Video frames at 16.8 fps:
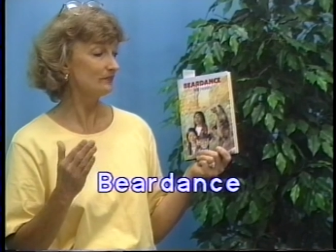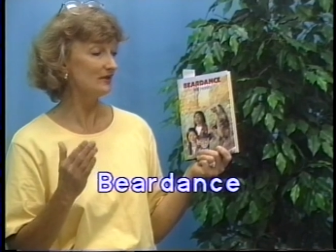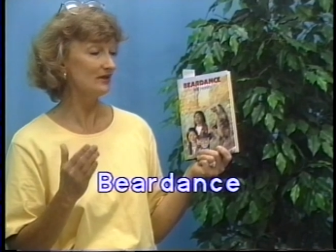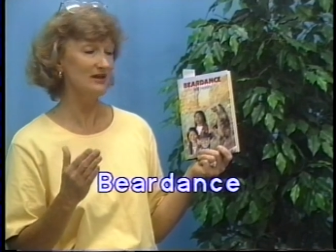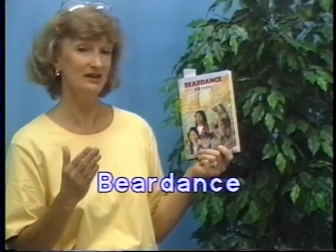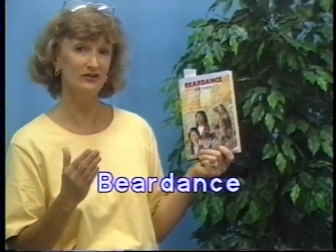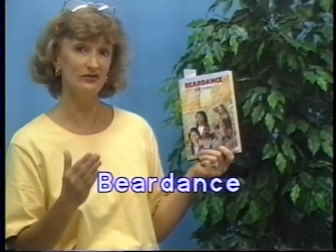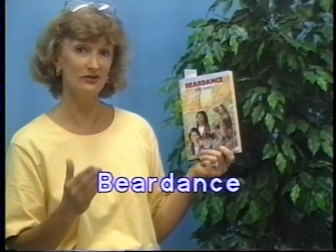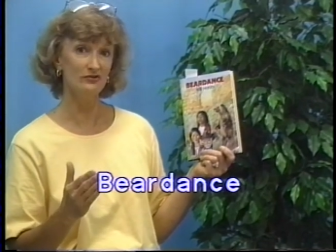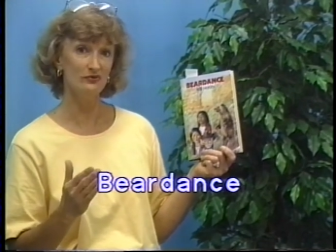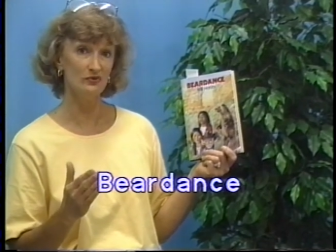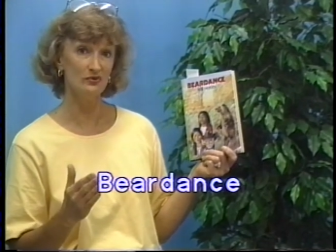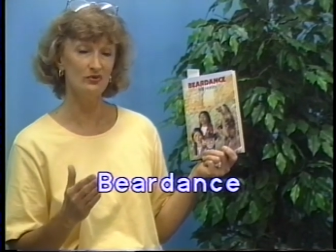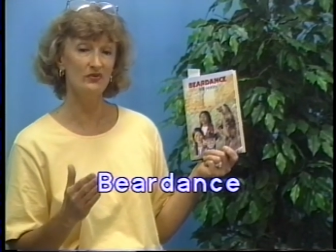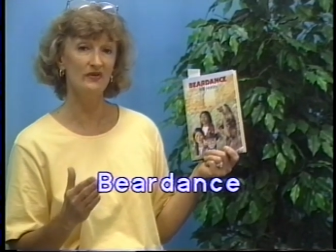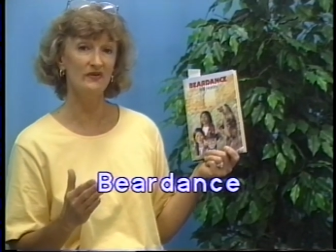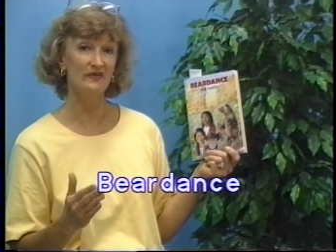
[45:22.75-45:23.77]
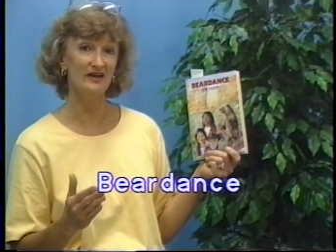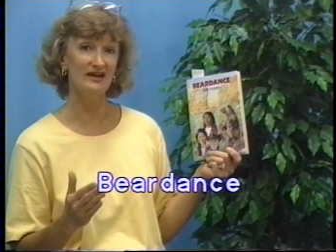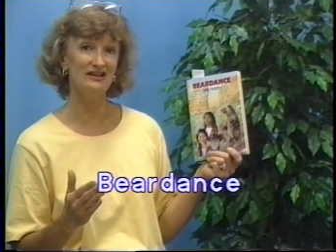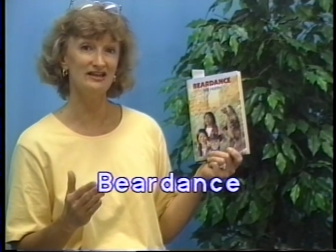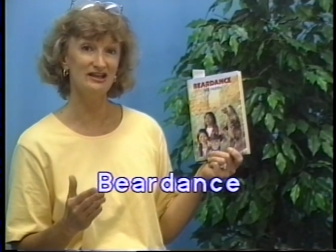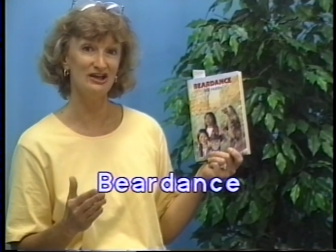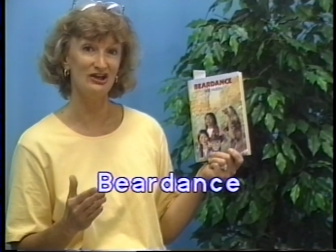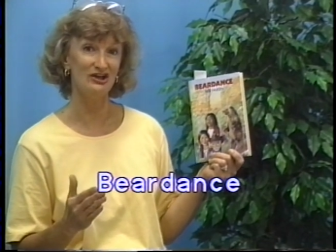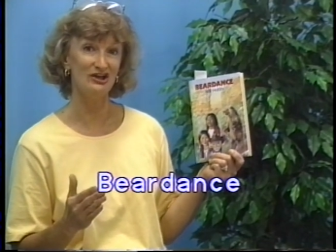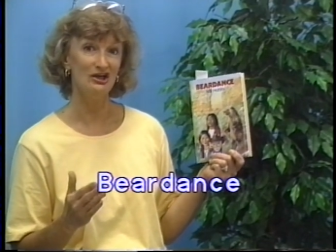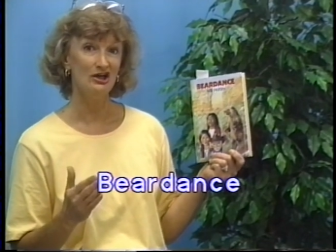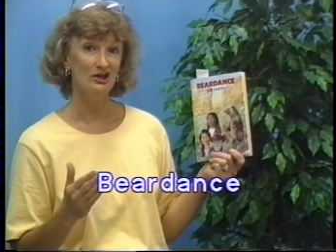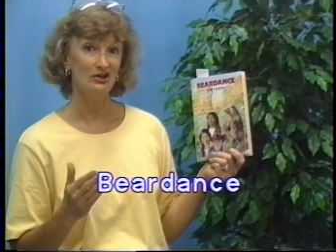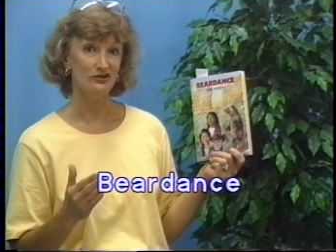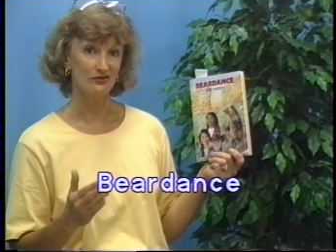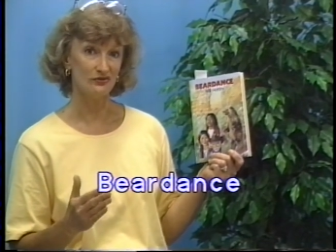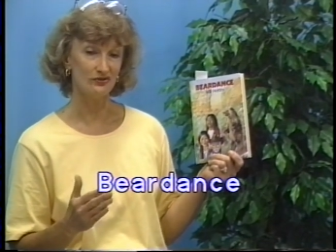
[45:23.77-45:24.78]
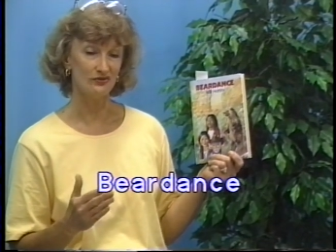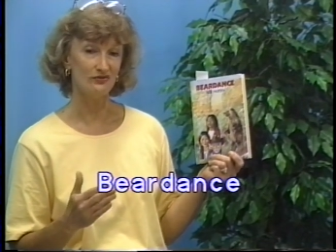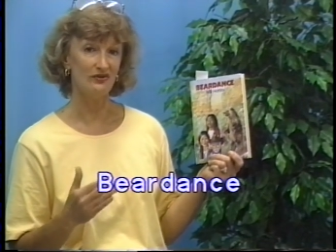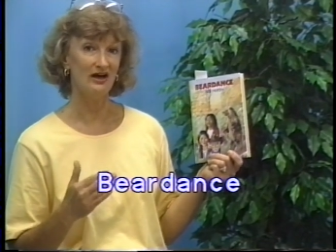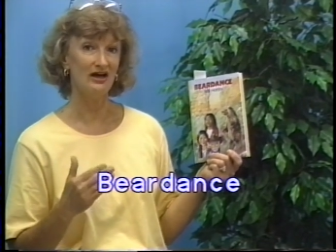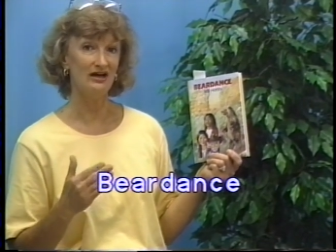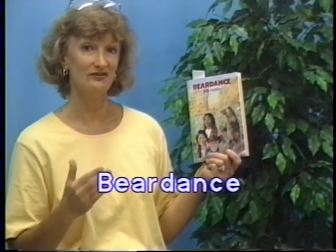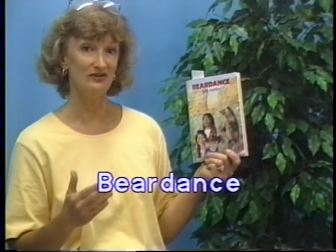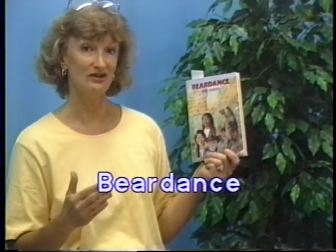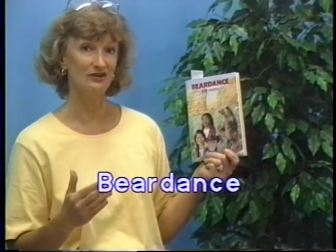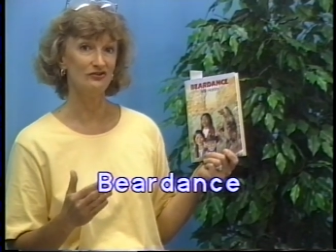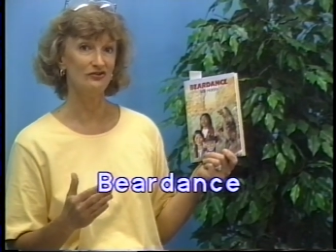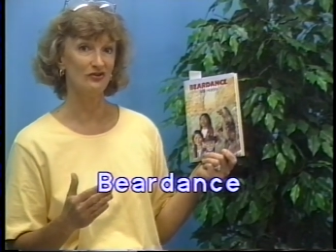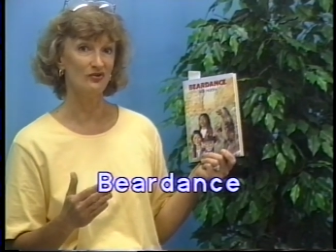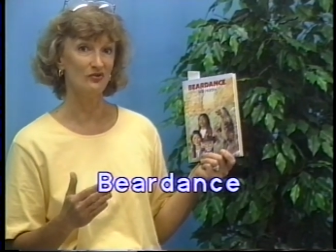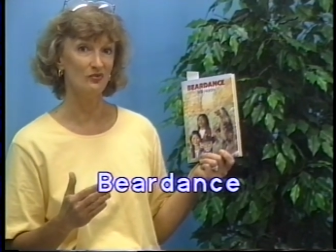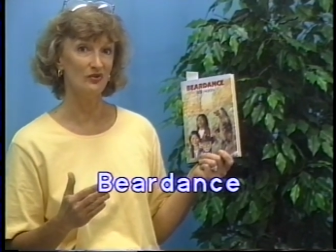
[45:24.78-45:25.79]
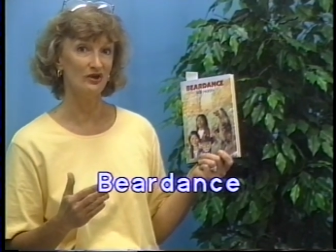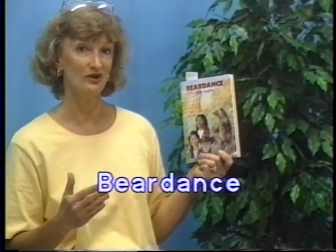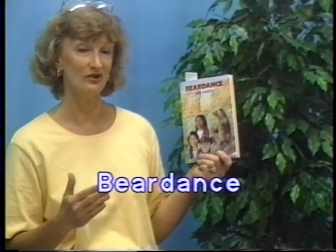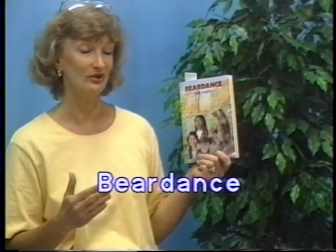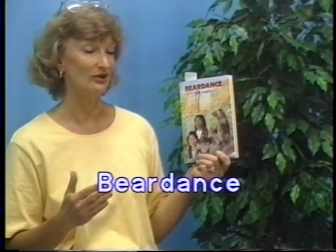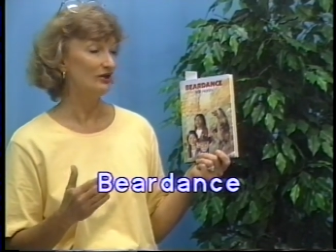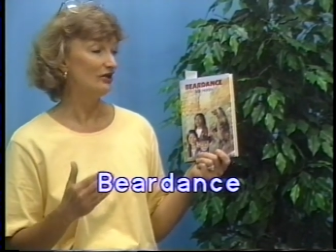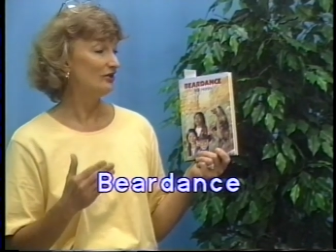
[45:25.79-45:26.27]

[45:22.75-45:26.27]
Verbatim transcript: get the food that they need to survive into the winter.